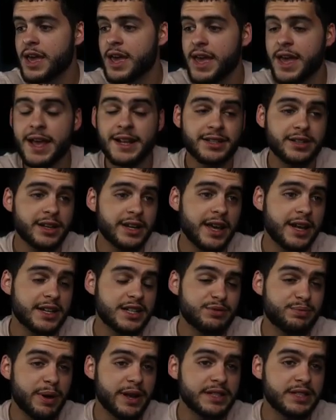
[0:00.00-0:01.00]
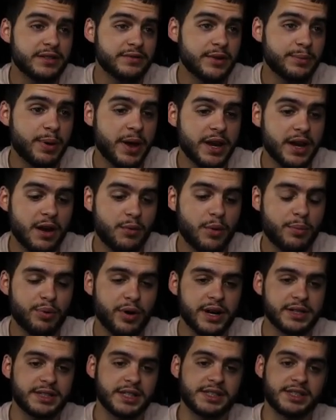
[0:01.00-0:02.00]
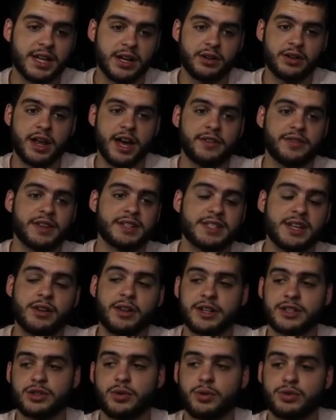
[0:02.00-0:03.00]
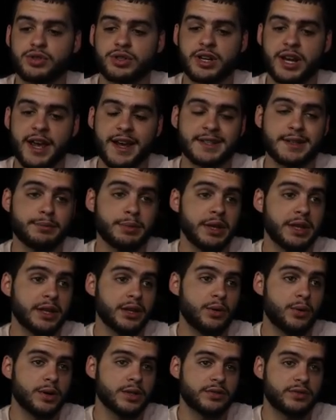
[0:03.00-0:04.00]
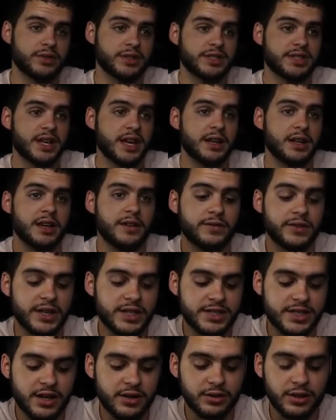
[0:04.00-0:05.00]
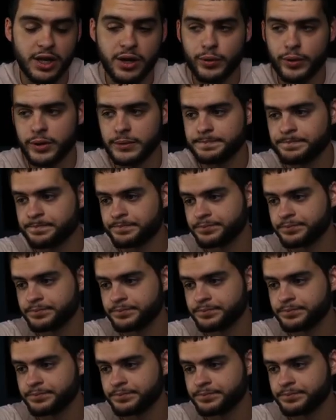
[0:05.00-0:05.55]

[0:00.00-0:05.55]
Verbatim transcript: It's going to get expensive depending on what price they settle at. If they settle at 200K, it's 1,000,000 coins for the set if they settle lower.